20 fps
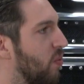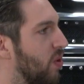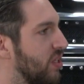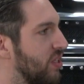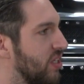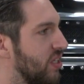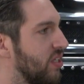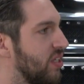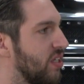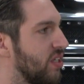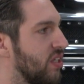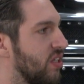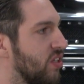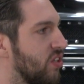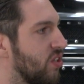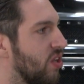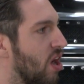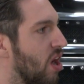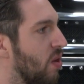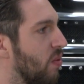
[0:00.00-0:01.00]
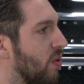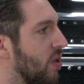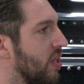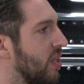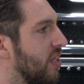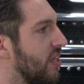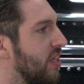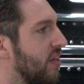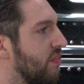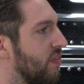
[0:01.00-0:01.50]
once this is installed, what are
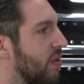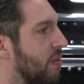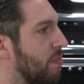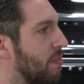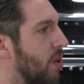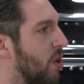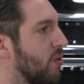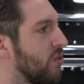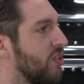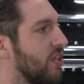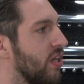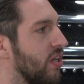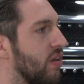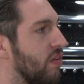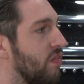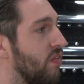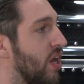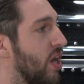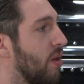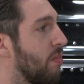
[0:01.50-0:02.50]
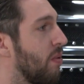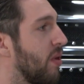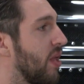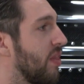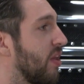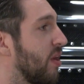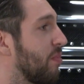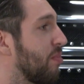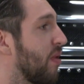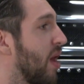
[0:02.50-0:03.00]
the different modes that are available and
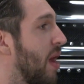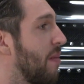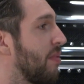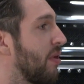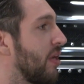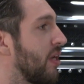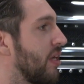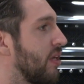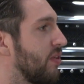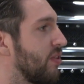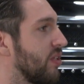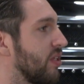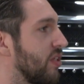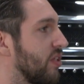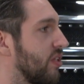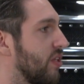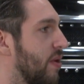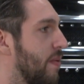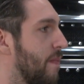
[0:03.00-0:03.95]
their primary uses?